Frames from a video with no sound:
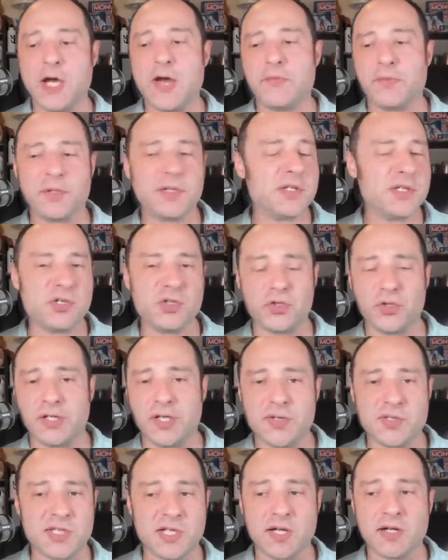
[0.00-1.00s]
Everyone usually
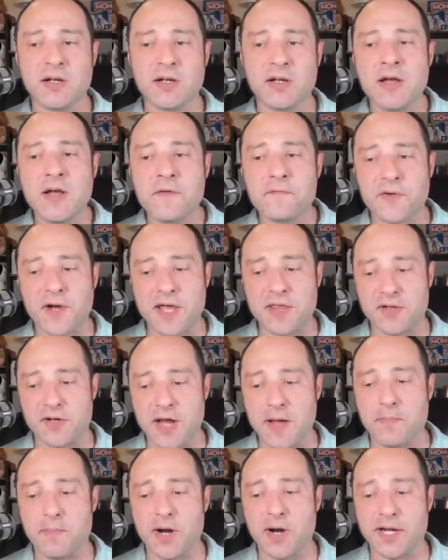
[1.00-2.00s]
goes there for their
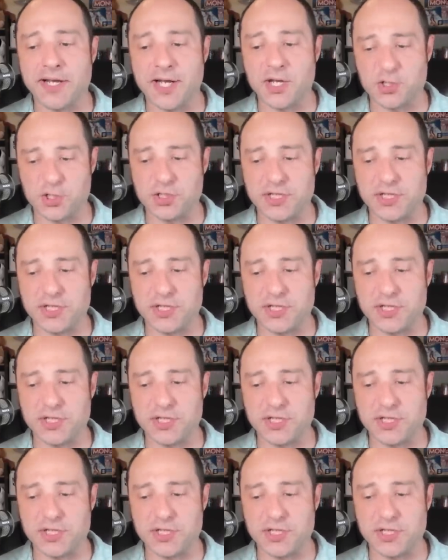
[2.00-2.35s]
embarkation